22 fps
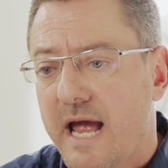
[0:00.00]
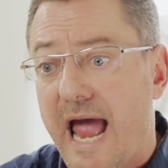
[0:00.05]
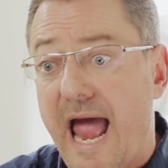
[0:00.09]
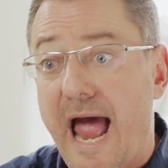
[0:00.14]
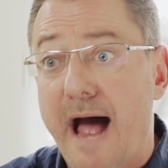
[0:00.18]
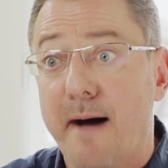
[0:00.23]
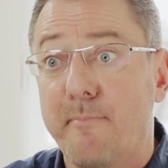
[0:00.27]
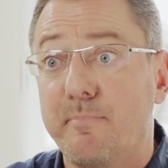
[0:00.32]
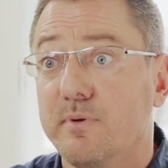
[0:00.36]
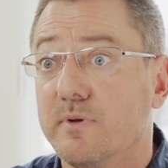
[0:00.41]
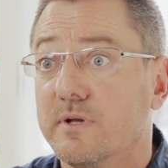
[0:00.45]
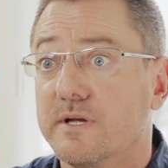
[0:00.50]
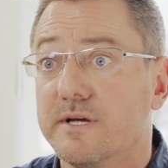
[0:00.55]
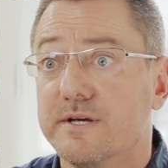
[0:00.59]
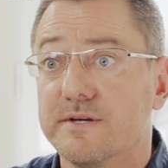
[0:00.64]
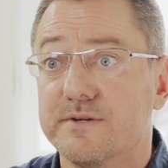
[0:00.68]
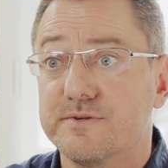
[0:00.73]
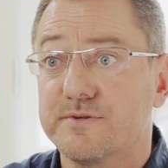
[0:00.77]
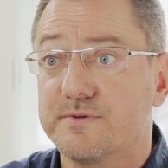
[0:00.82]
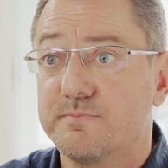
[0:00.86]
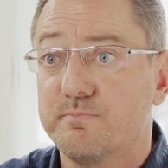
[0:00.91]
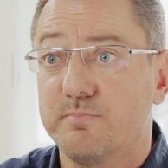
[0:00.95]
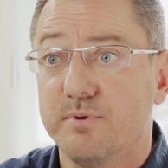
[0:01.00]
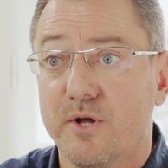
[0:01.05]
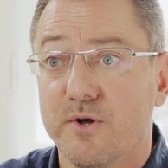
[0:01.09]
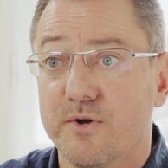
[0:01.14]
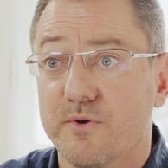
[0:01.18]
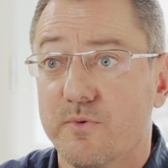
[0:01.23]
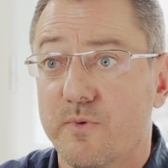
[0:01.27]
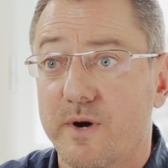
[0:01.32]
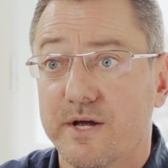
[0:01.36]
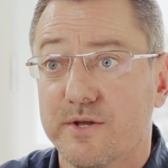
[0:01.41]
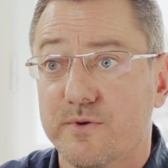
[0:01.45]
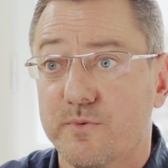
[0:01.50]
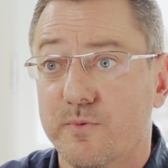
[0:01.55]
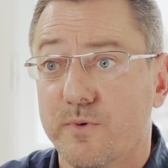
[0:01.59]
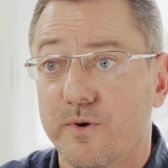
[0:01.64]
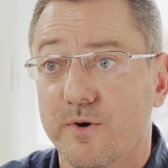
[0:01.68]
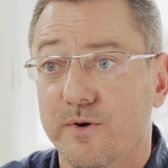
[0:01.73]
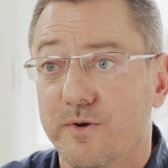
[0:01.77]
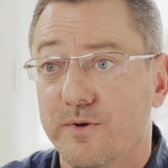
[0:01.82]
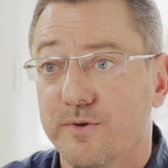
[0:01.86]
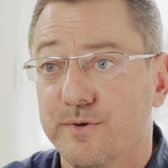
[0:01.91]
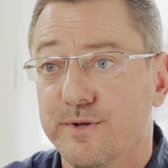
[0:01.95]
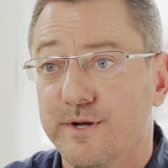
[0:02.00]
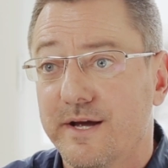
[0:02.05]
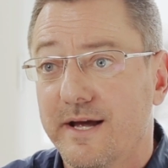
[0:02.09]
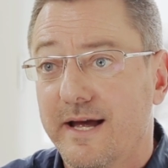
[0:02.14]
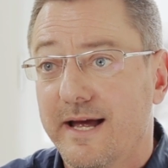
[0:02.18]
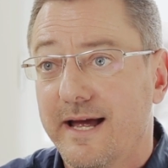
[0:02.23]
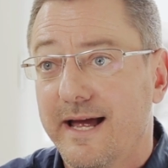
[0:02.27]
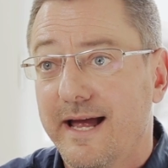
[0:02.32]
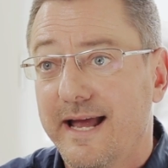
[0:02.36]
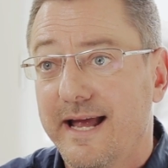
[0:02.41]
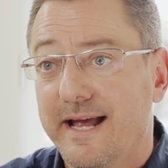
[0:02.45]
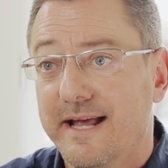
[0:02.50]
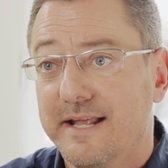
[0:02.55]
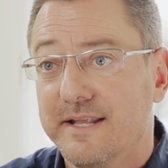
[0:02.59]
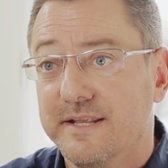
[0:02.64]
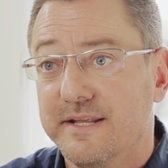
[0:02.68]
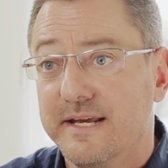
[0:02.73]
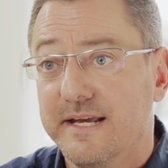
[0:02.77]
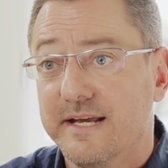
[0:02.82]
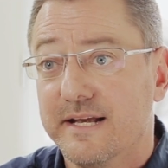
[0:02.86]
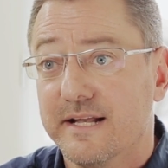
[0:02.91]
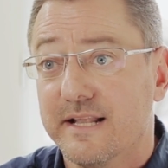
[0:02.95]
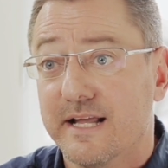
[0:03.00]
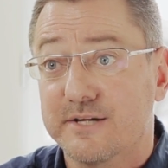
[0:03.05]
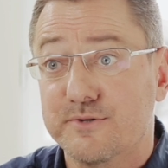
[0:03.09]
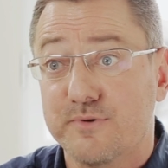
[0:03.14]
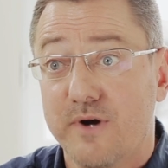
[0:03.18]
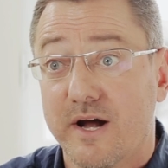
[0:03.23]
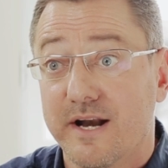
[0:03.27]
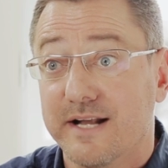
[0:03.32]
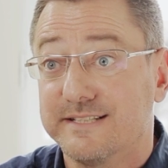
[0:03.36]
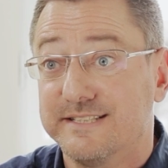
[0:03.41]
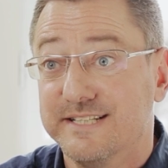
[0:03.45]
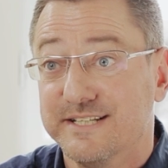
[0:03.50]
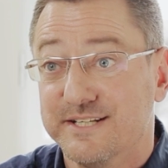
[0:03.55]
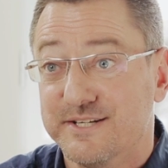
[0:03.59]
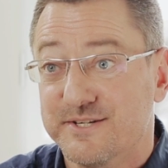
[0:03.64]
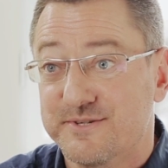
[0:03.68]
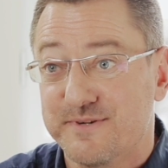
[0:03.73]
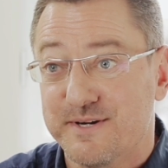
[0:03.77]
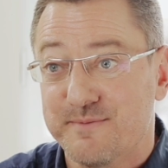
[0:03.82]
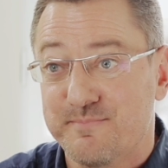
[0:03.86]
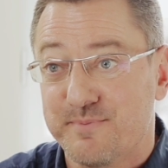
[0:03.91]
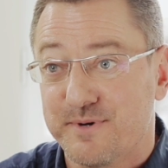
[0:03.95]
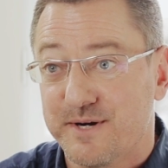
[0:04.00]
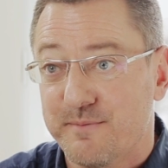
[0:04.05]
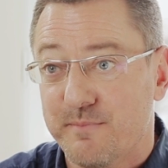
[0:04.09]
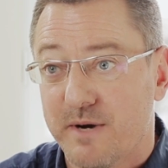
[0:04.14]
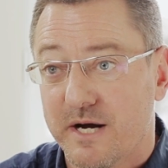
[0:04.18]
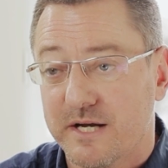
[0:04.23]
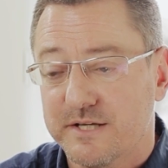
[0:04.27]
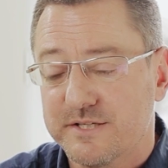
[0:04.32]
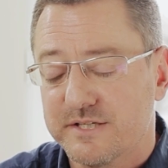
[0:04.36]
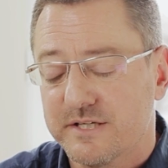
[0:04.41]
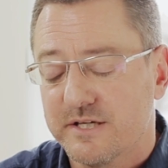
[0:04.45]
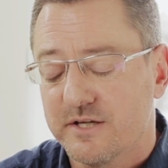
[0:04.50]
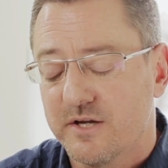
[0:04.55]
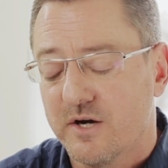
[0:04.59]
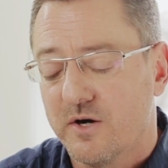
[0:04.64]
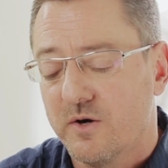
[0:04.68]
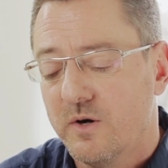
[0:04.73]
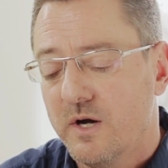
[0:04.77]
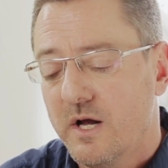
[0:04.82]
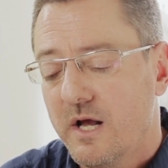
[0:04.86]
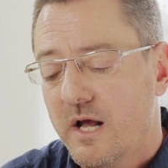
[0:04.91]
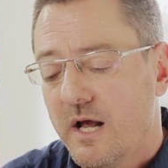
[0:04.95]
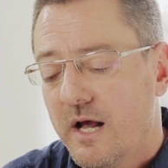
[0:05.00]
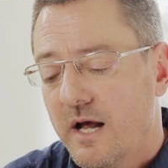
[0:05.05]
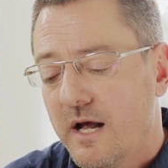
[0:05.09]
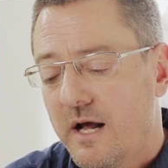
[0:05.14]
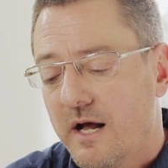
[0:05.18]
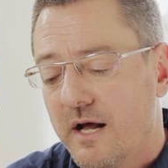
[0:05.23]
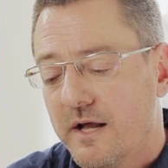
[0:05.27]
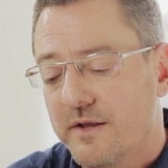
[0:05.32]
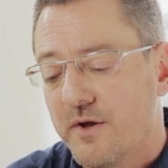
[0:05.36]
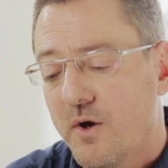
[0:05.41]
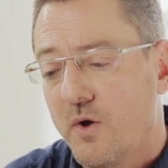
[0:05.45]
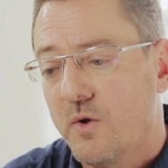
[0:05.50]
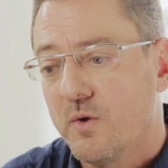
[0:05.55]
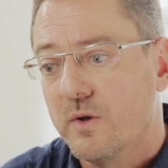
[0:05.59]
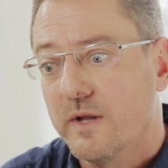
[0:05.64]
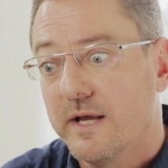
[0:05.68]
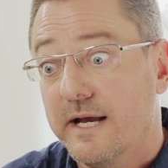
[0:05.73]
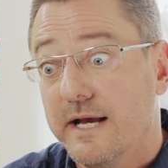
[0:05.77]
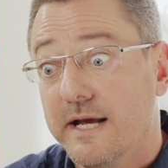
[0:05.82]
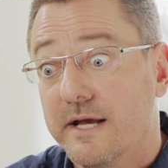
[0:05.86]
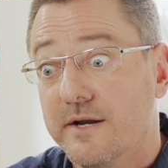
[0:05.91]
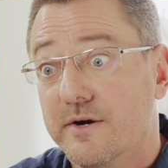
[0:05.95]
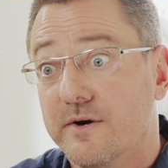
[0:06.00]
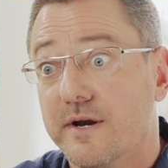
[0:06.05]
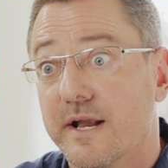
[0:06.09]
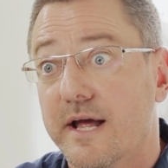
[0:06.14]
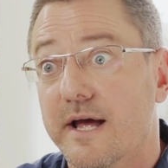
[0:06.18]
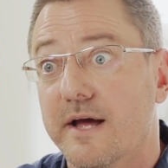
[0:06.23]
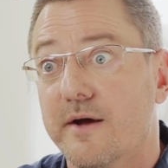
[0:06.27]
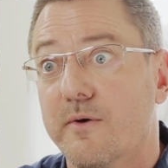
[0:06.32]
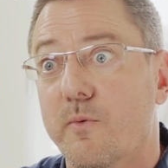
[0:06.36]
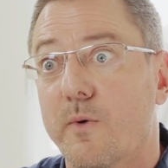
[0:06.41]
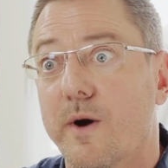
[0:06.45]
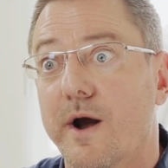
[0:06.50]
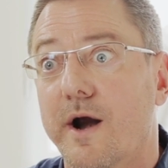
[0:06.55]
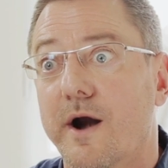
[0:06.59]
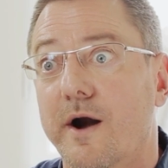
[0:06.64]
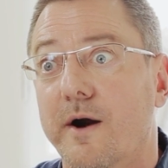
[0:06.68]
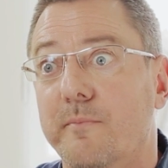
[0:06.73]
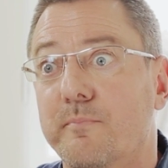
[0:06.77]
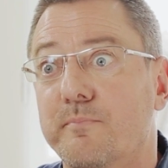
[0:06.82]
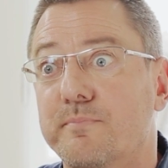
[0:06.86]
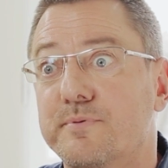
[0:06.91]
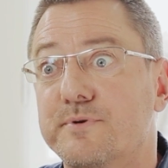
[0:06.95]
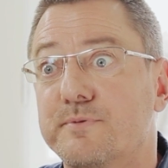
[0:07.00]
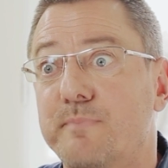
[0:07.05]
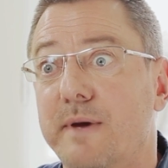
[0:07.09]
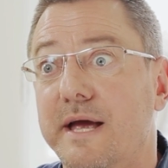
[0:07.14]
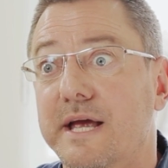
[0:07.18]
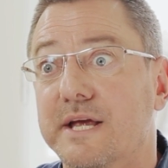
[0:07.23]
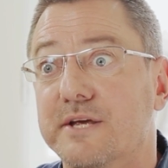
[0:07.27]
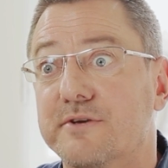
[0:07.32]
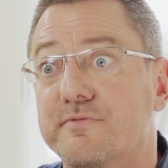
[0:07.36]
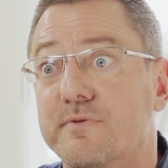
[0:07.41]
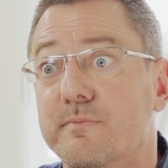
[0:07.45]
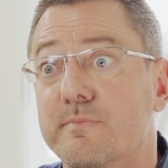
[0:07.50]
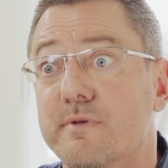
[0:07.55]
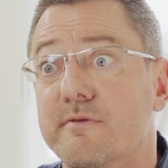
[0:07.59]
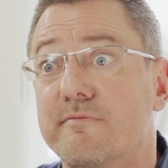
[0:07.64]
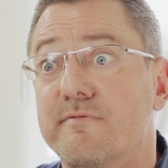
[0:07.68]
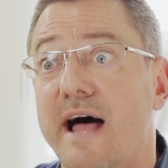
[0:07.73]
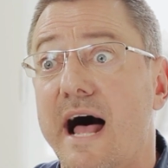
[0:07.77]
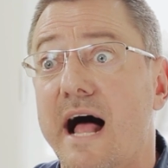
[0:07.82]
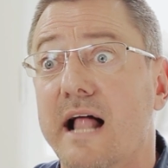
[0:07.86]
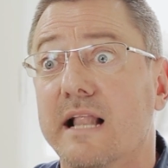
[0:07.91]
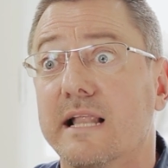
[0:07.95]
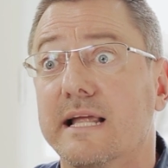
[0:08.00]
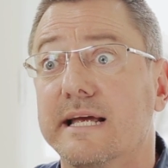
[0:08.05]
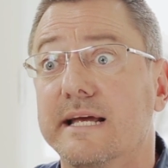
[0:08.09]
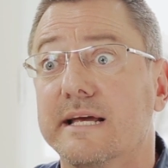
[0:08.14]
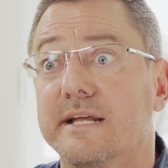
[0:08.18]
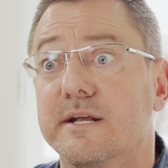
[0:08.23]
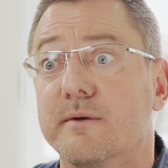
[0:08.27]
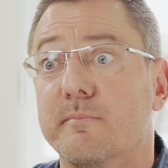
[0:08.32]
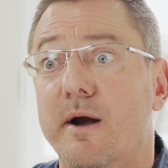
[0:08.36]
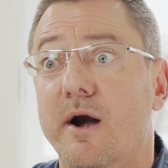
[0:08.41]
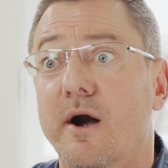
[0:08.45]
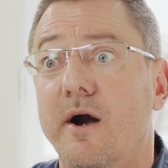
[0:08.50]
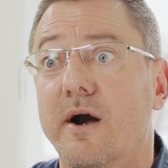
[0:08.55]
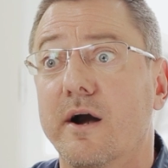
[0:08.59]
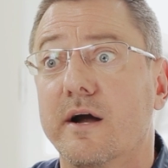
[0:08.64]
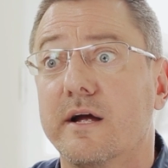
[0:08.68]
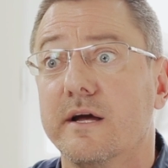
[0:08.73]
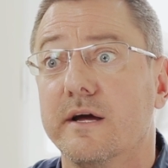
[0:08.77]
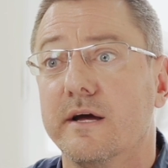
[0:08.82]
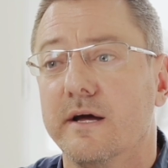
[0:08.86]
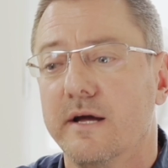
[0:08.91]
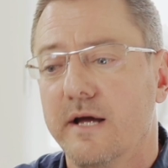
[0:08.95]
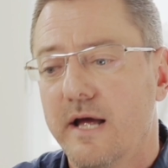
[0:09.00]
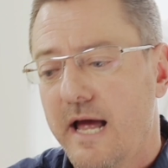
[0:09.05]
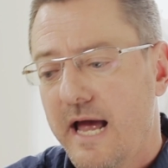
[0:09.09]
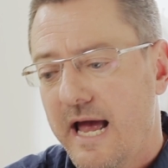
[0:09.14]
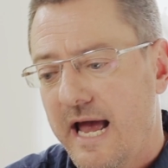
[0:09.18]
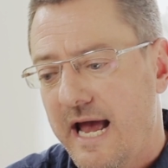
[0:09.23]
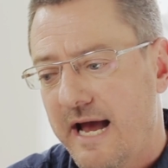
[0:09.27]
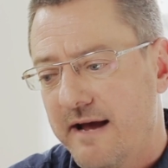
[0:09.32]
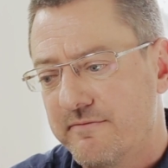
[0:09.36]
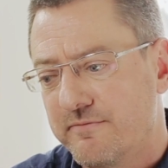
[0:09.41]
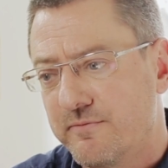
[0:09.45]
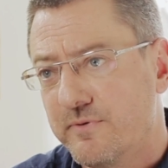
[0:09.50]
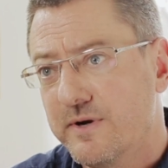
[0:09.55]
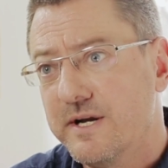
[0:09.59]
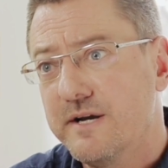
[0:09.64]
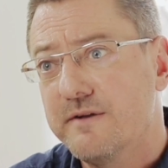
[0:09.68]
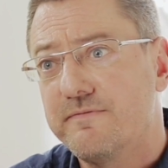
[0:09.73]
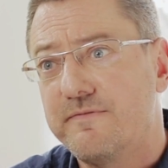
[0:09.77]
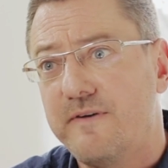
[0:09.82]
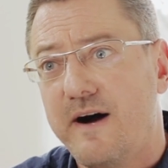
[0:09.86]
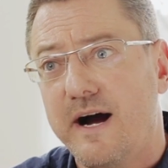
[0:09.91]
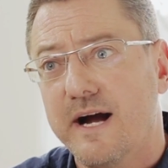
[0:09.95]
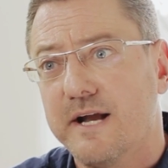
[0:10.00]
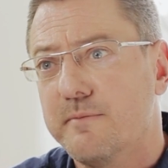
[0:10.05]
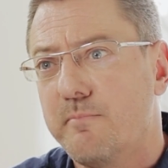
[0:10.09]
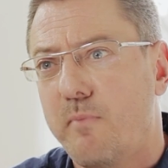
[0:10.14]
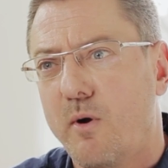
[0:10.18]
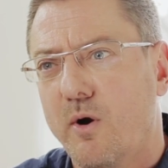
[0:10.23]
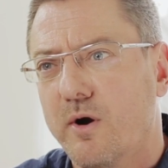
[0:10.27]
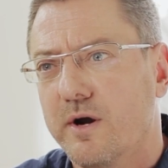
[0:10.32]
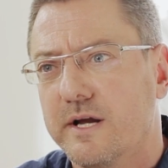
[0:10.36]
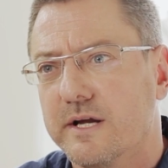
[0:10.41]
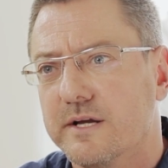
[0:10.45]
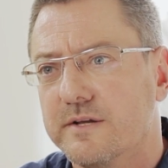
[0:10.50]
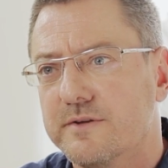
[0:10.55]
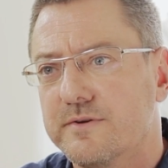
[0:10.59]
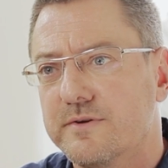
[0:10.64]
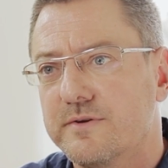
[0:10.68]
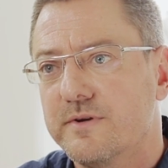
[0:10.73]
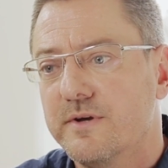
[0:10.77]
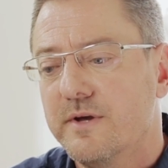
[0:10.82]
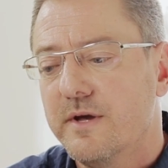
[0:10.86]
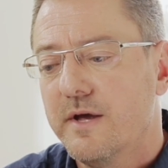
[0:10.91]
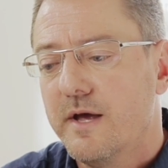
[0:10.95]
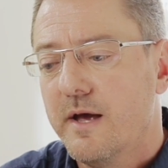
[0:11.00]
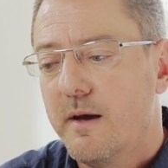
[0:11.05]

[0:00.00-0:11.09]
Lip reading: Apple has blown away the world in the electronics industry pretty much, you know. The whole internetware space from the Valley in America have redefined markets